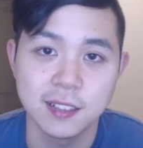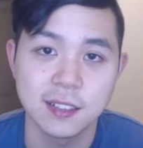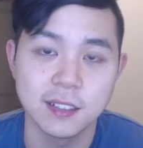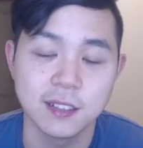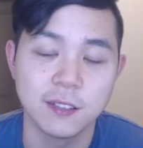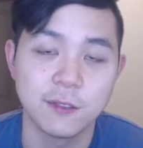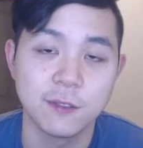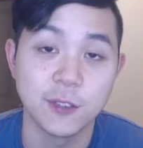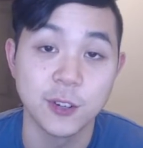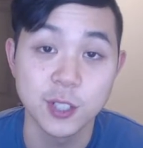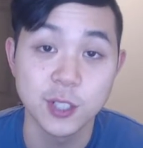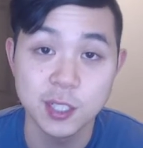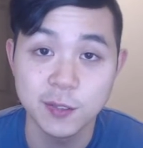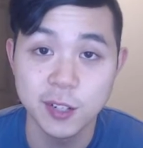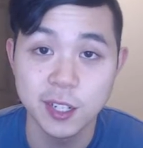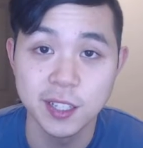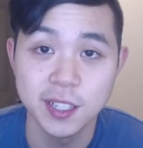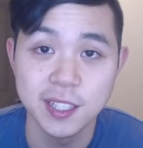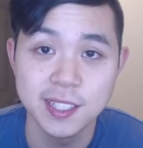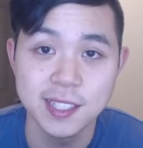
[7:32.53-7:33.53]
First of
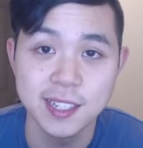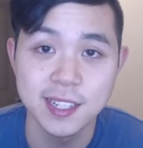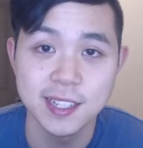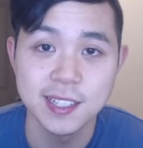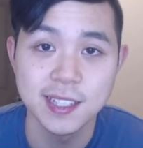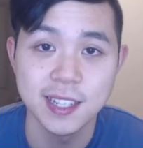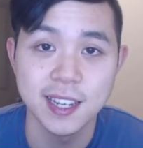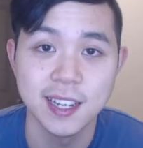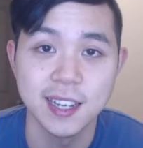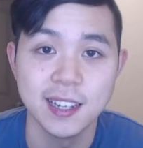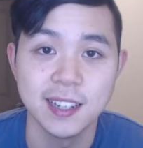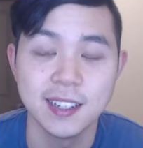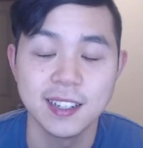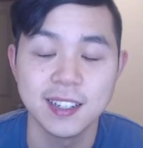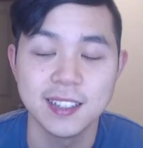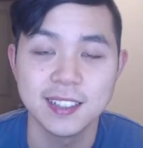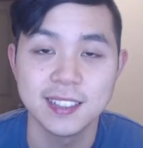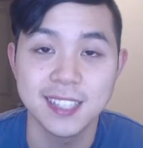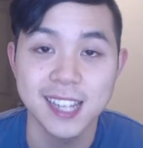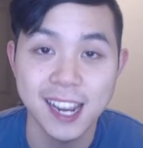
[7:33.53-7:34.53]
all, this is
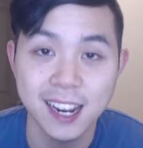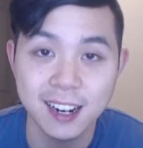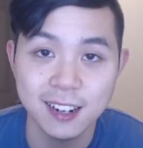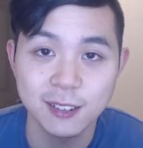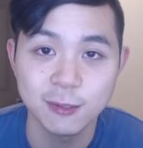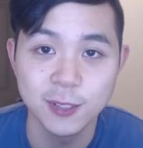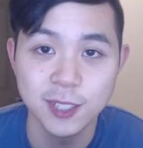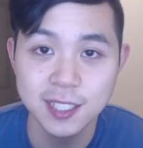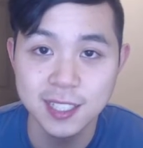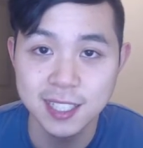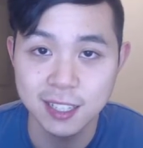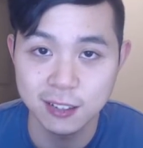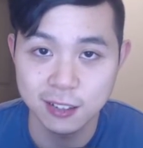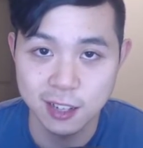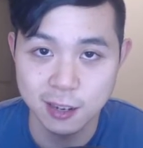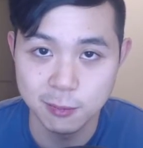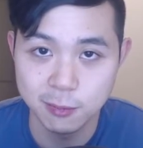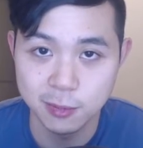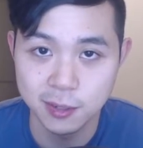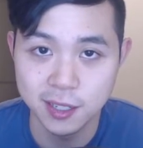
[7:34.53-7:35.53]
a tech retail
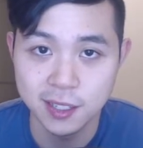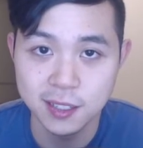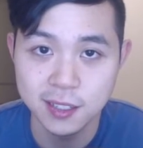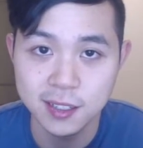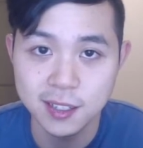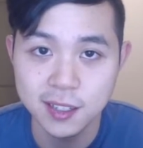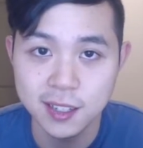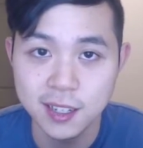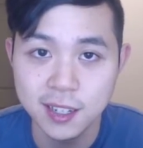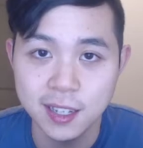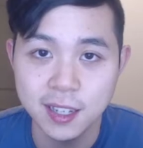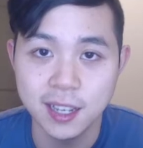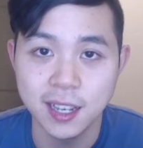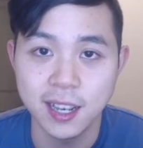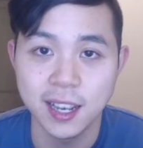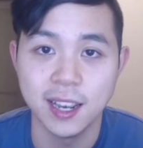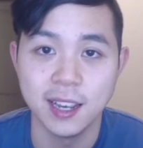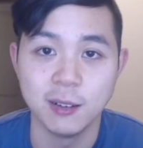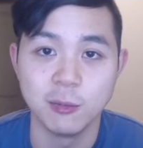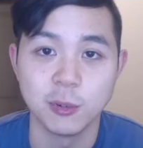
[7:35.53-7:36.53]
company.
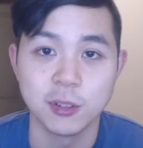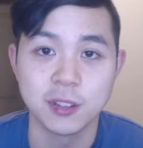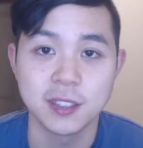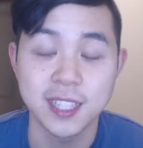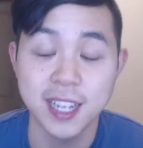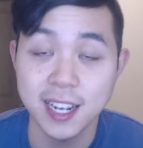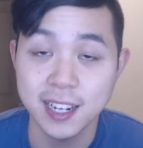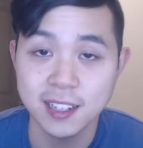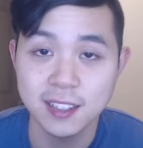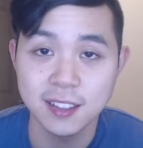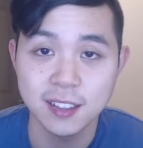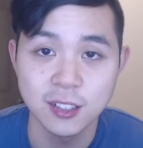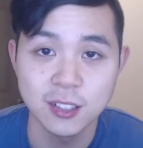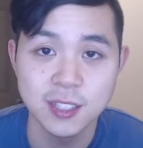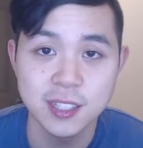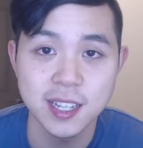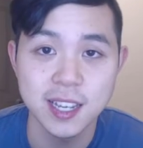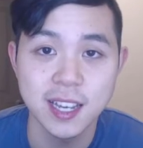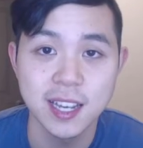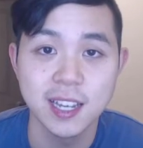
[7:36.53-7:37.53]
And with tech,
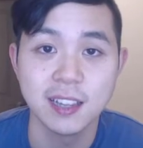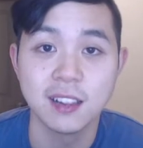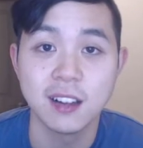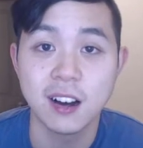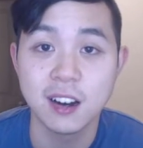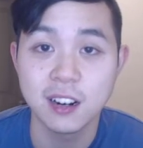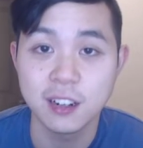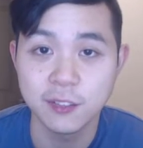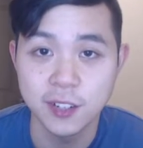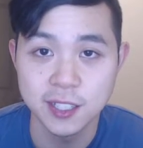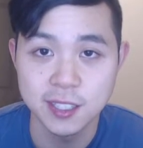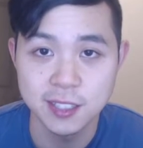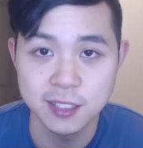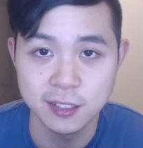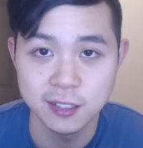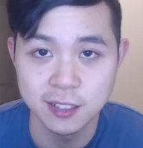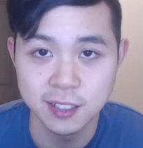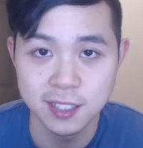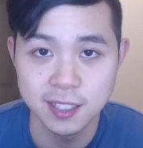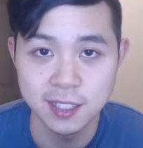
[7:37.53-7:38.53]
there's a lot of
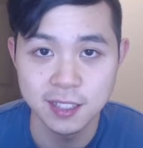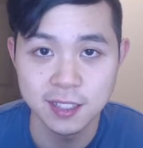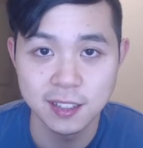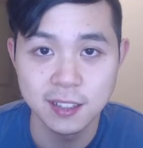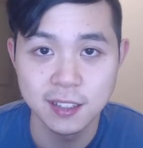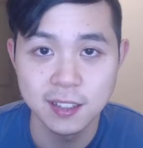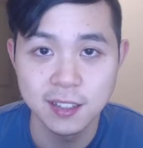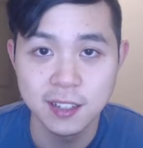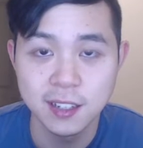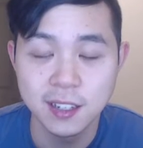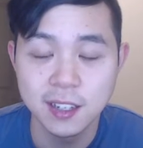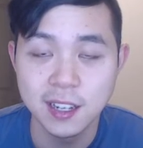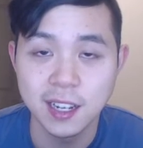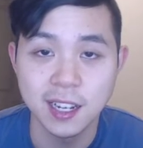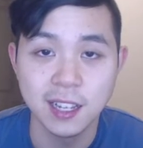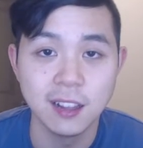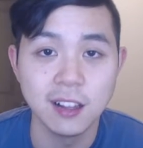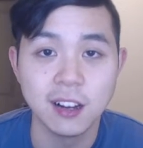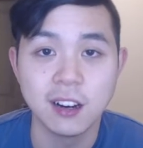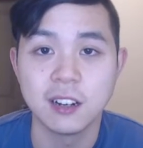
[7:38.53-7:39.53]
uncertainty.
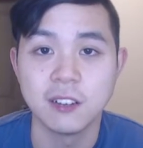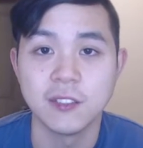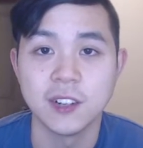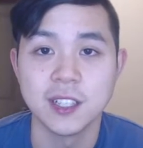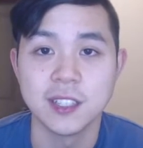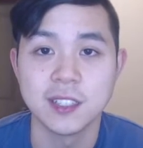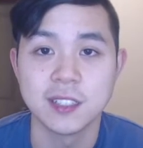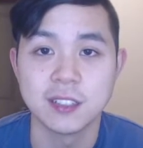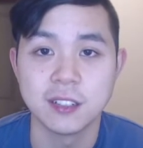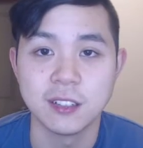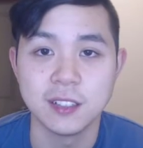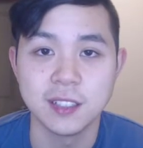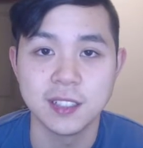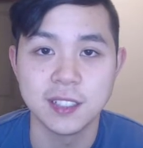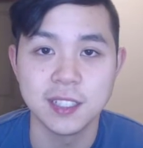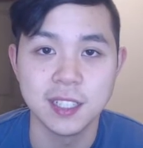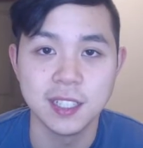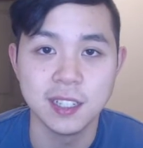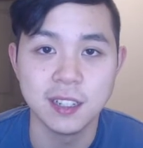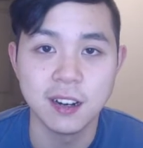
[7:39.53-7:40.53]
A lot of
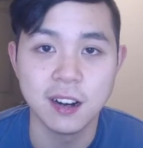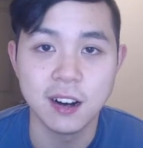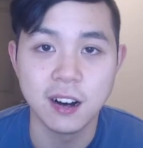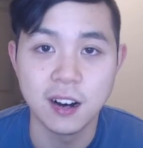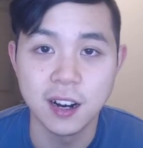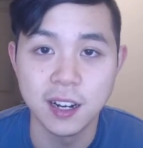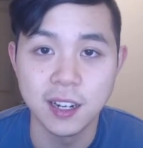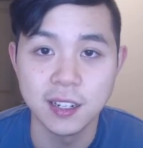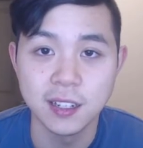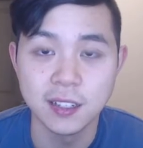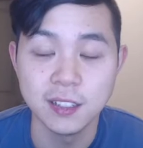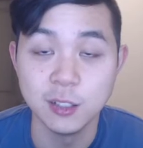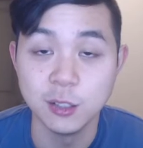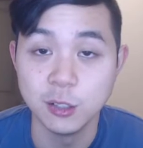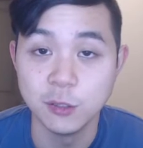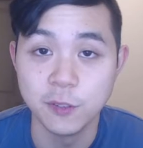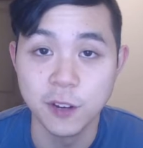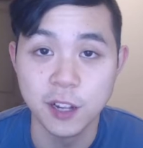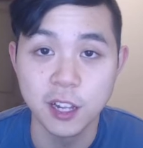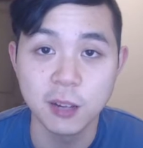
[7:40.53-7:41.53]
uncertainty on new
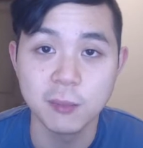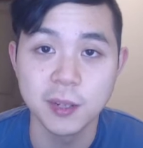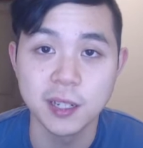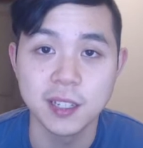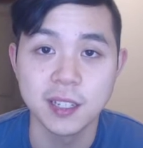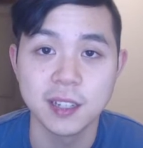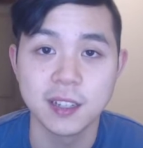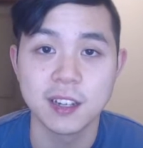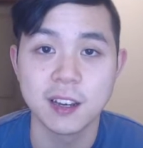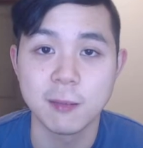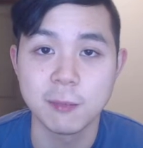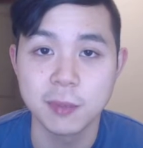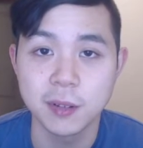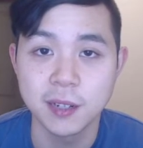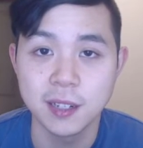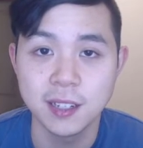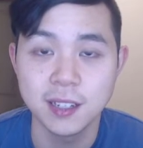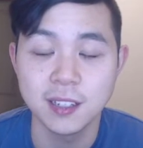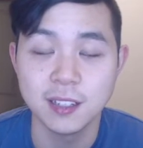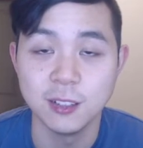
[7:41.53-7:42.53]
development in the
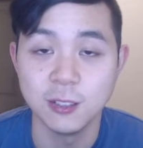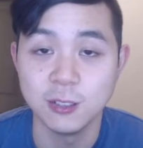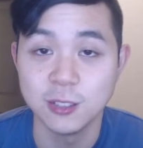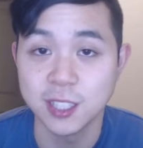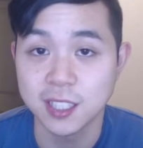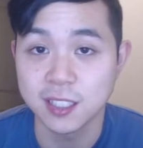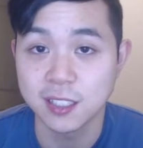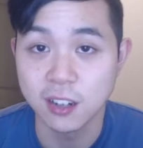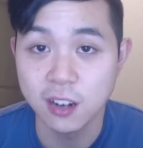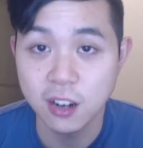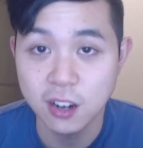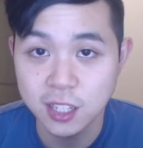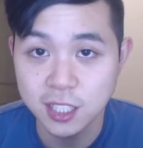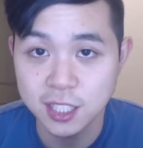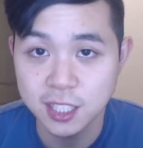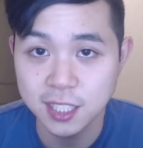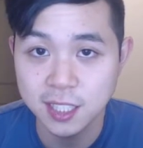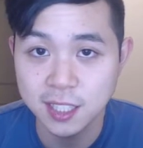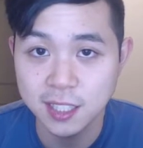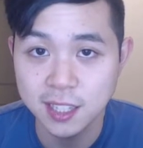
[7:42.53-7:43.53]
company, new
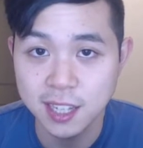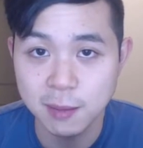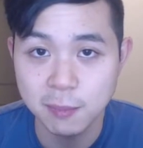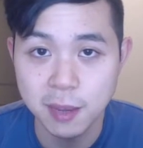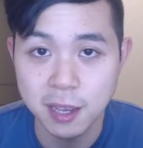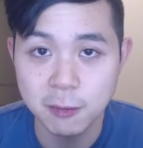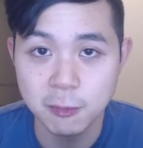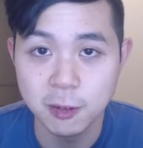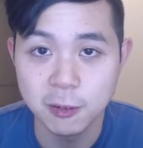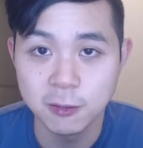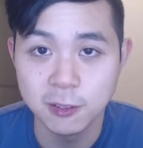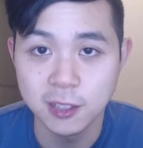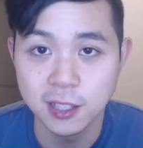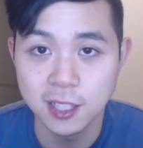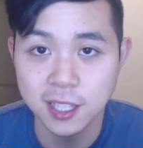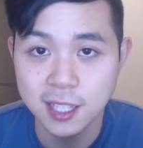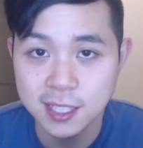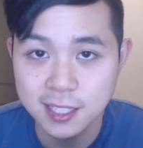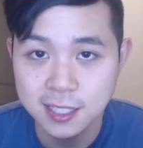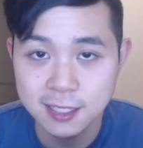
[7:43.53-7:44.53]
technology that may be
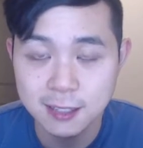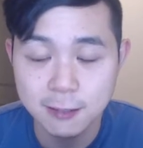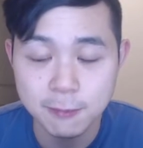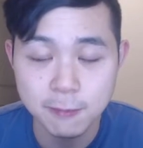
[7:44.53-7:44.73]
released.